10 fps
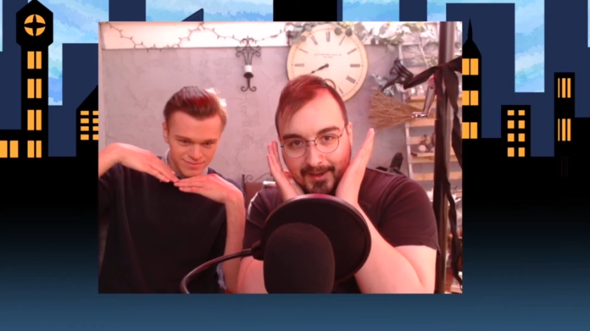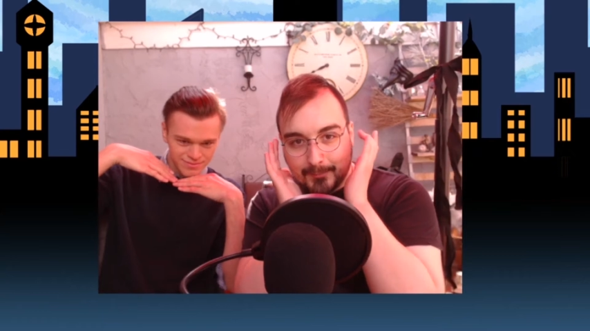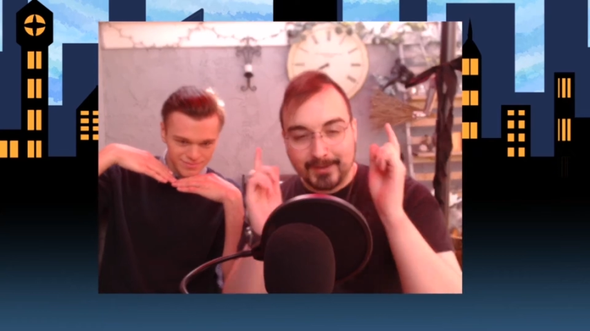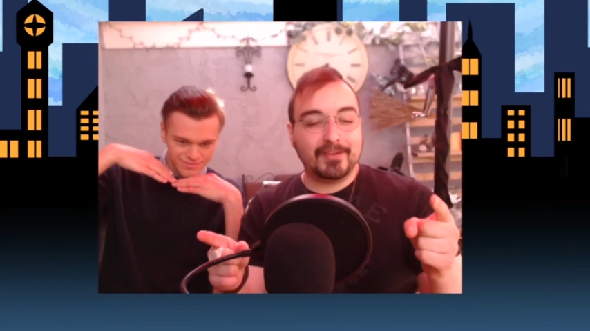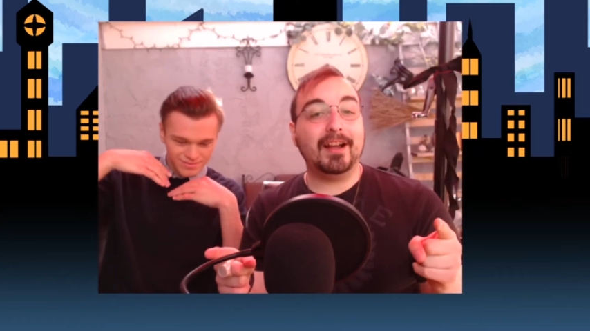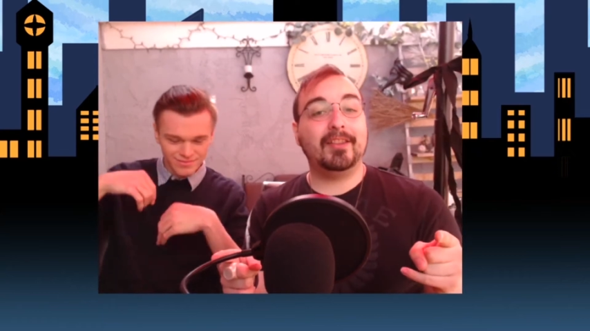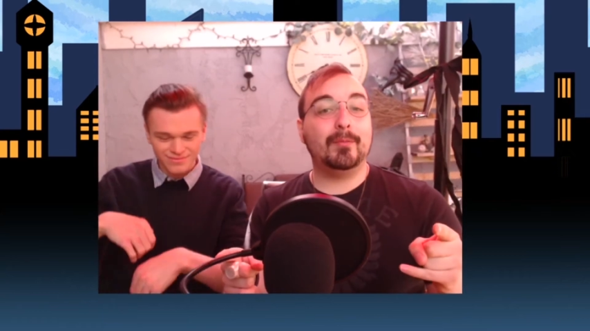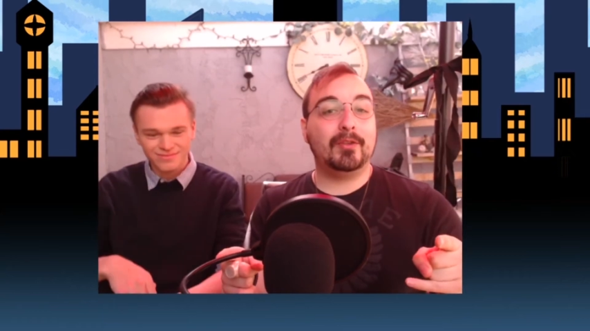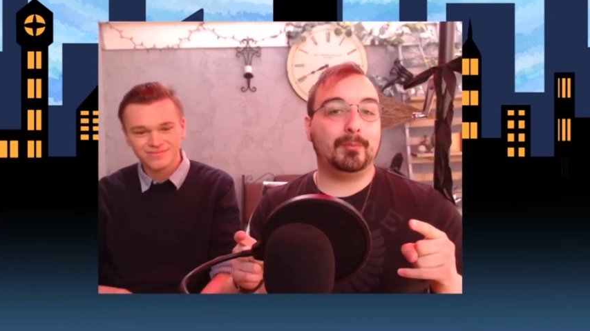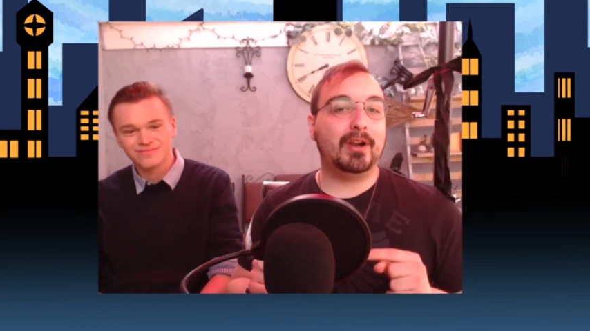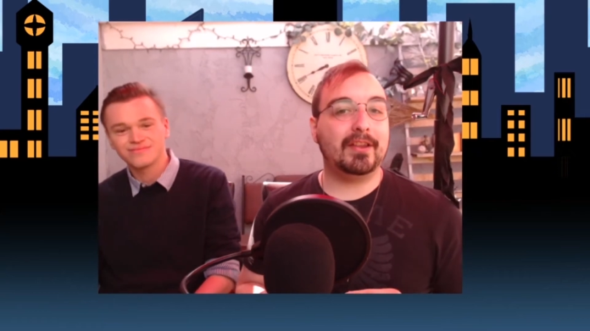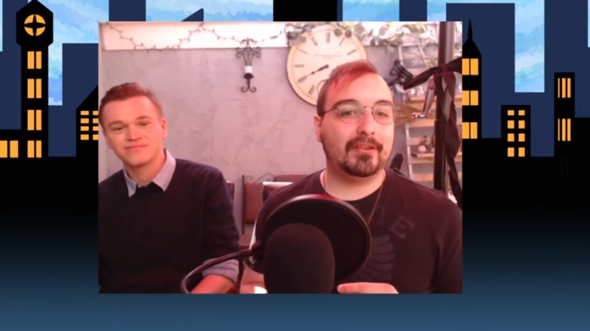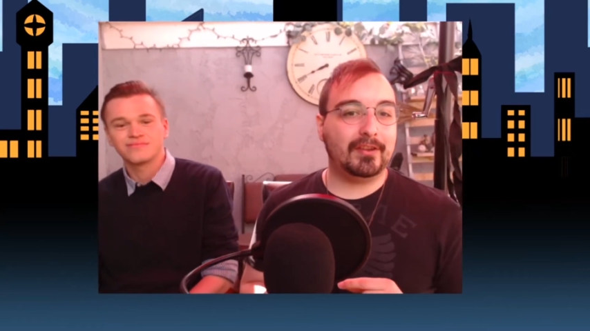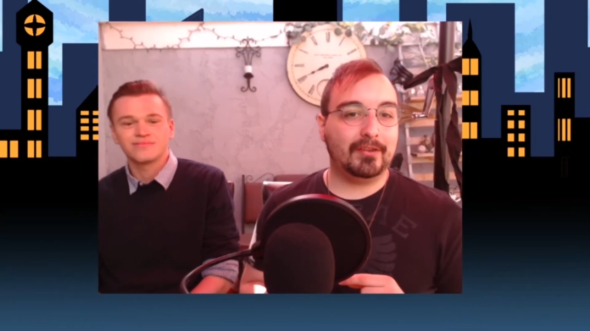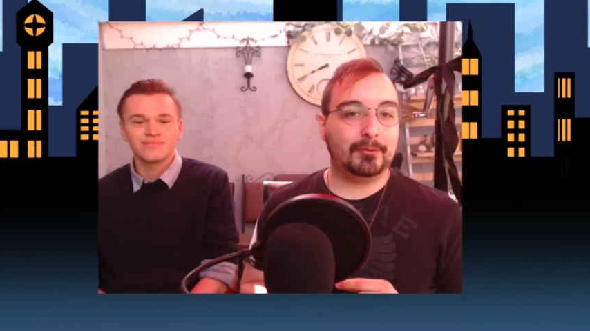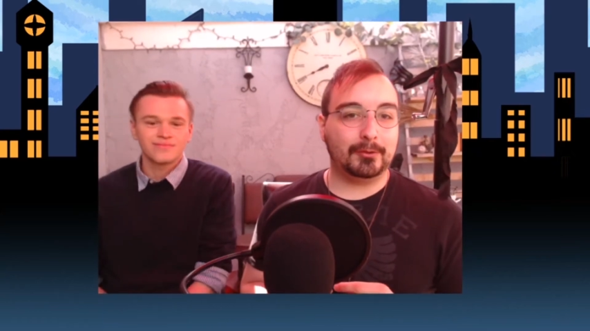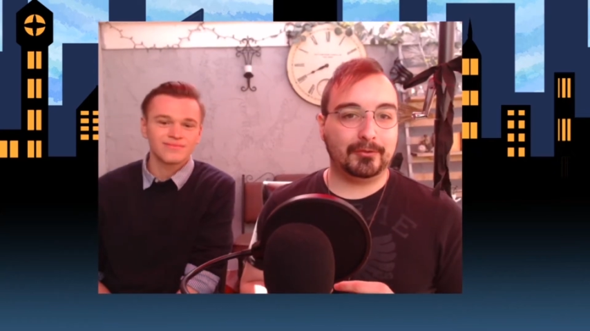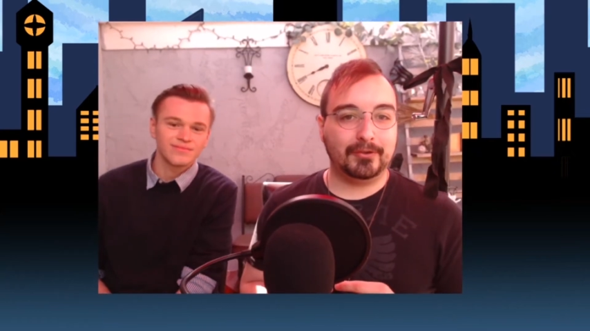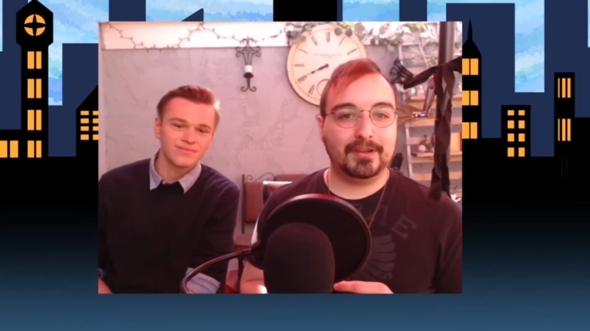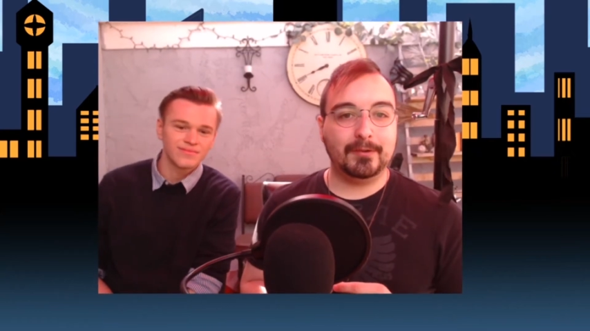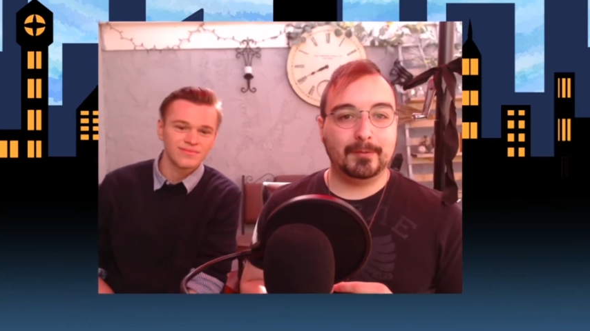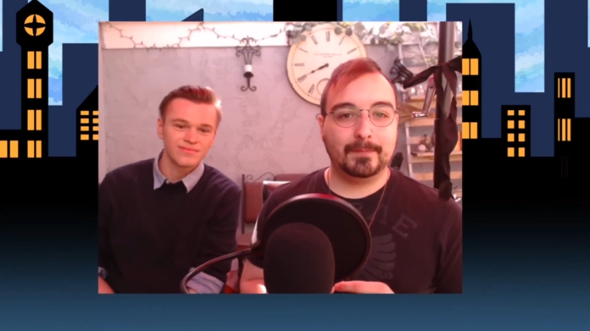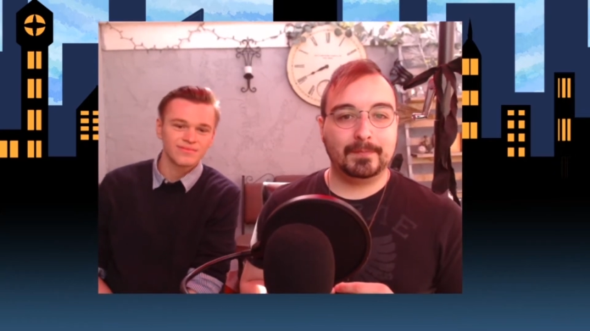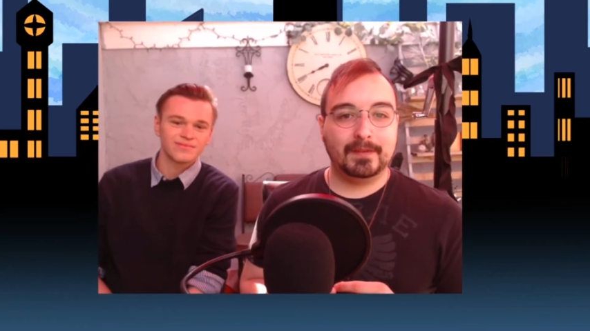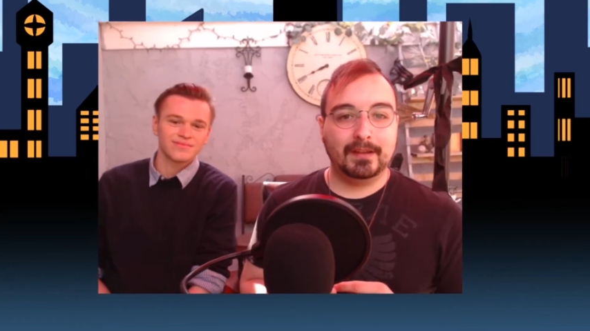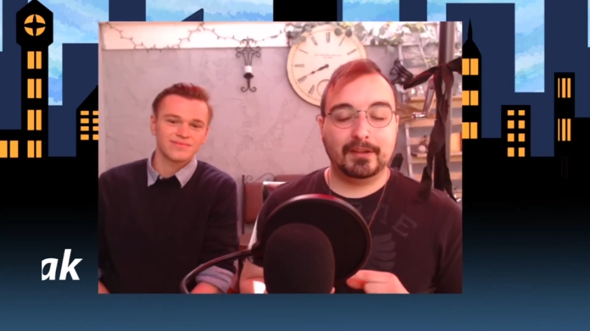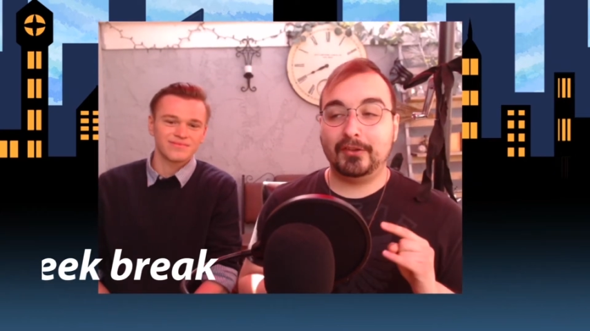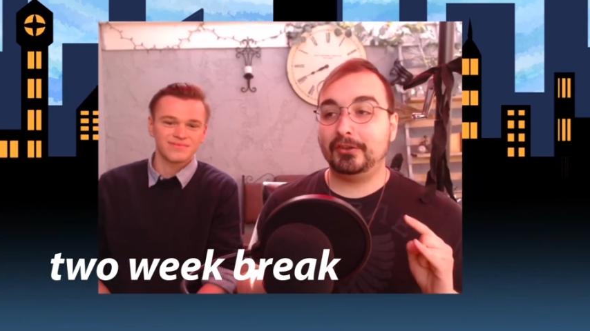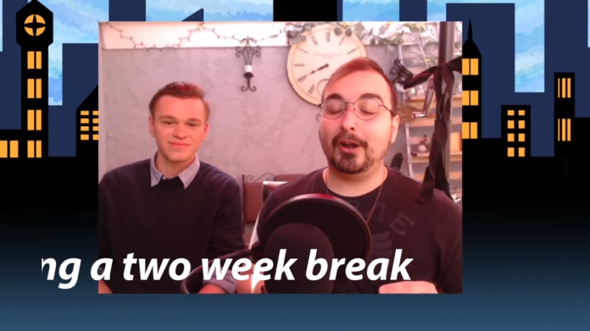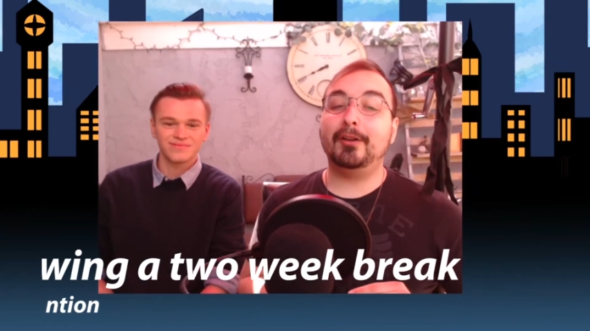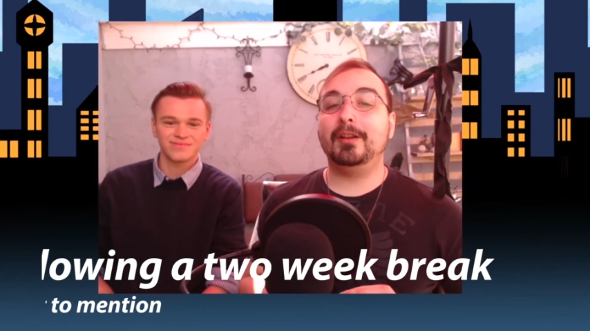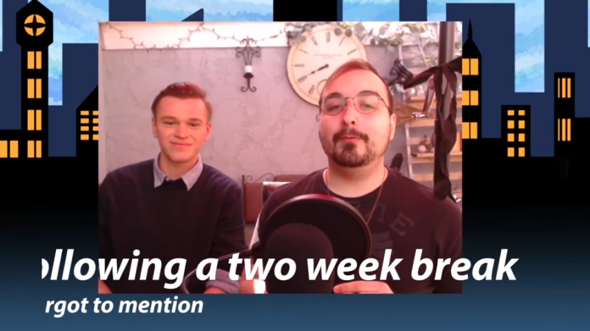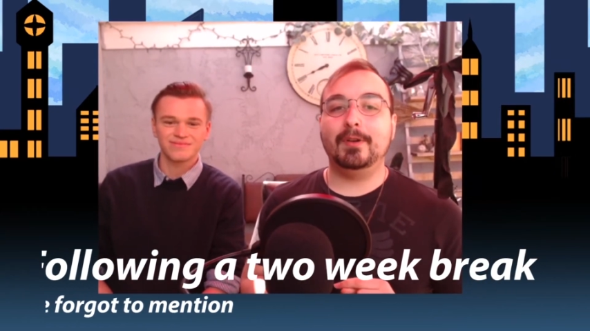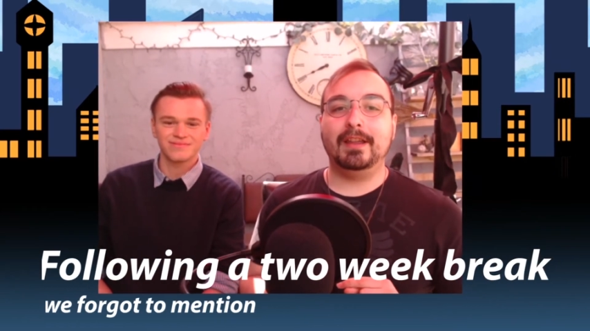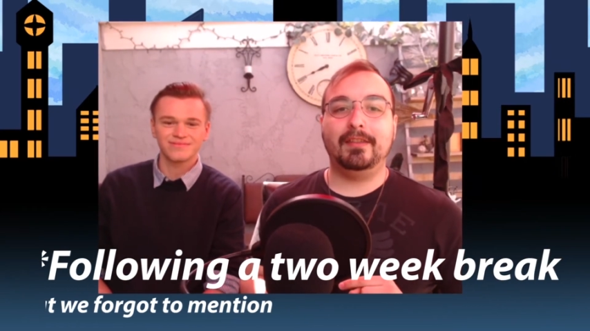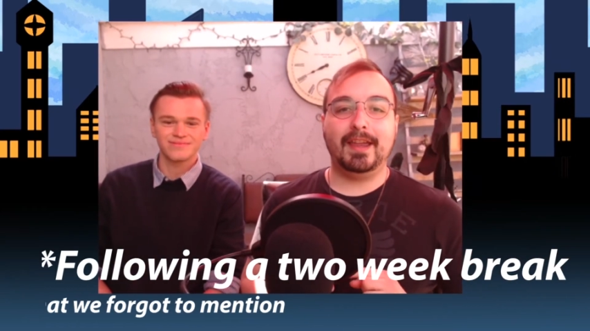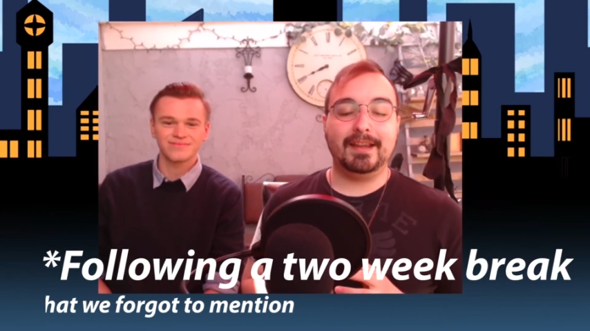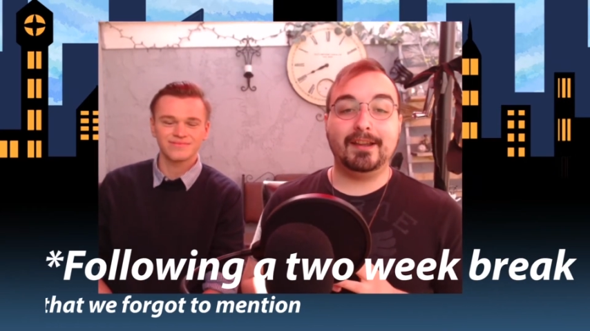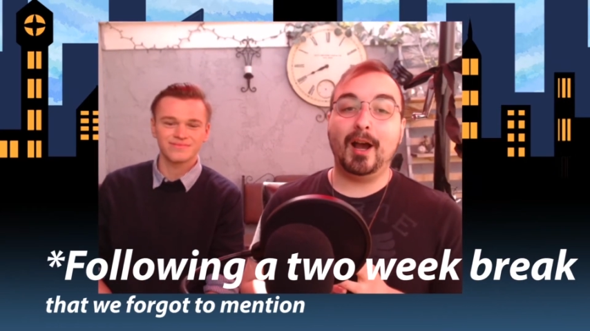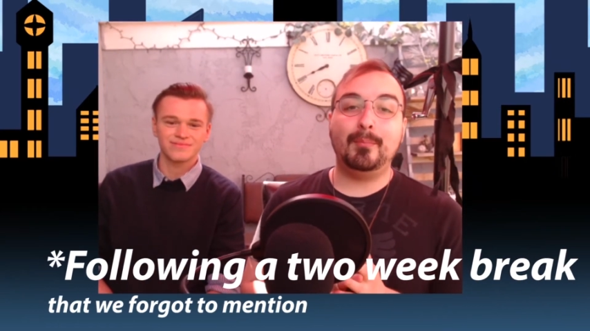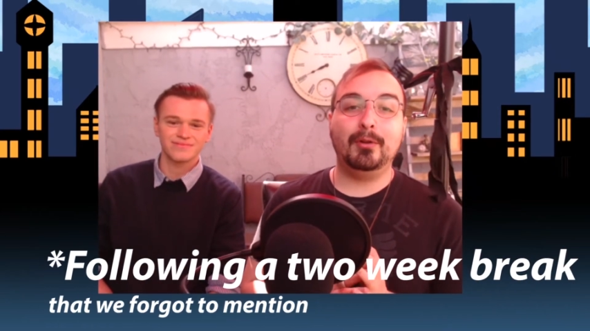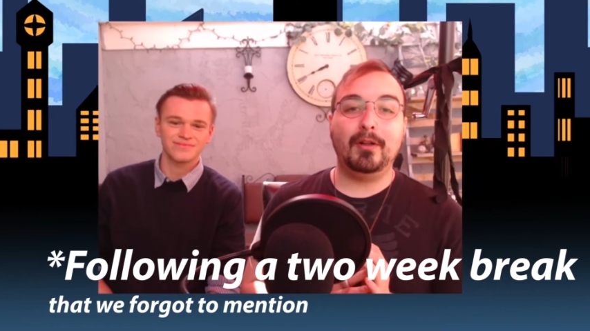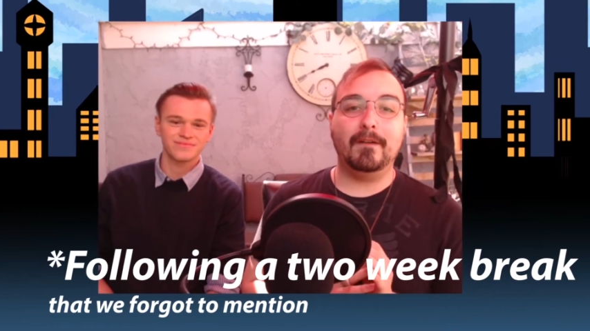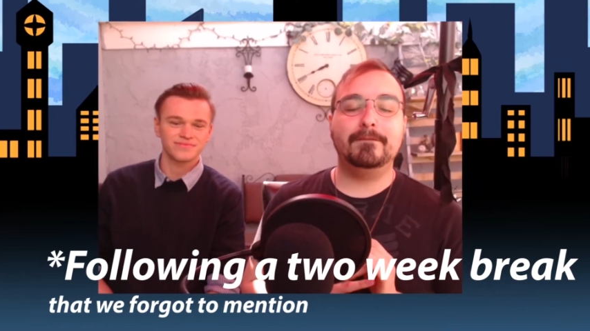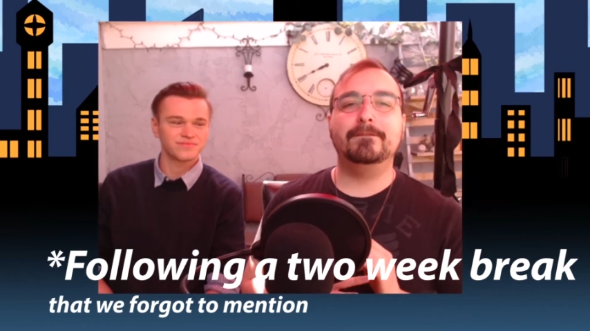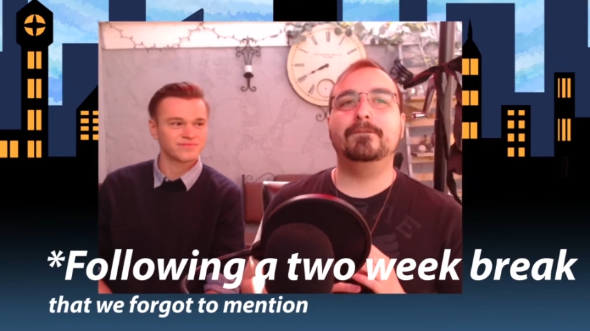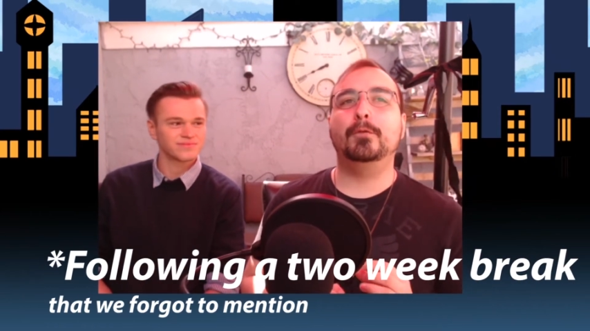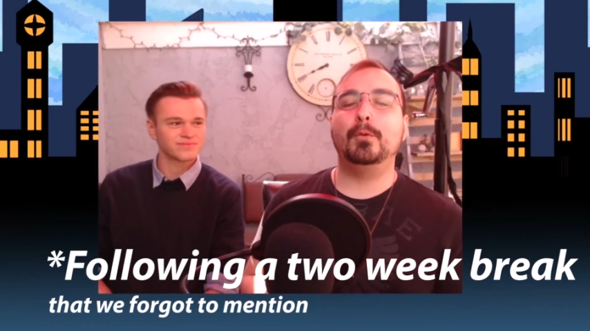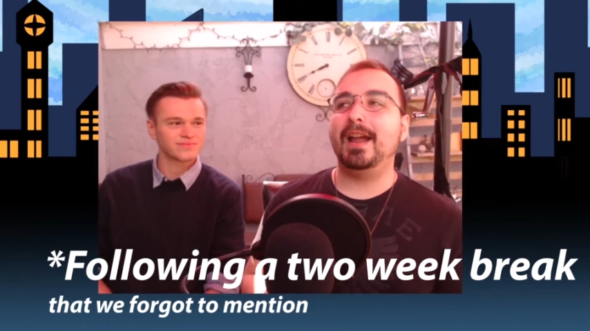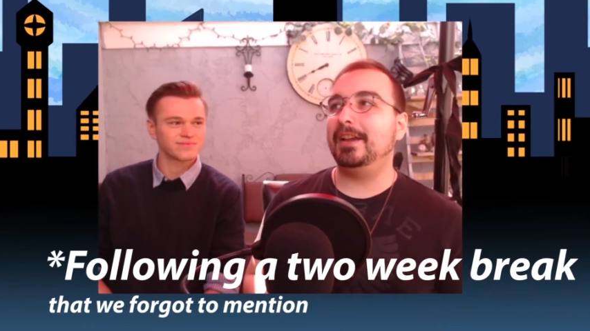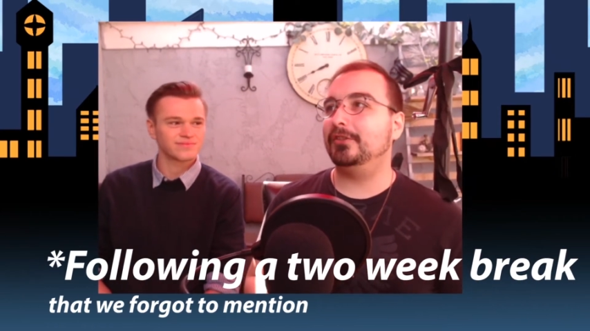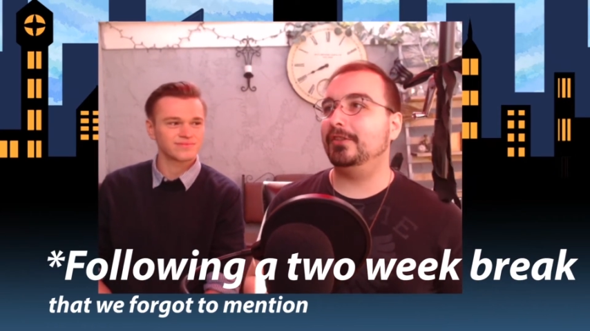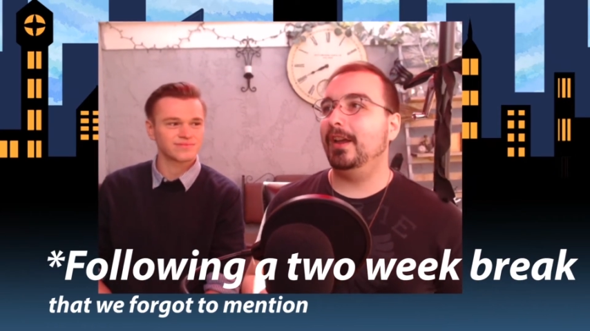Speaker 1: we've got some surprises in store for you. Starting with a couple of fresh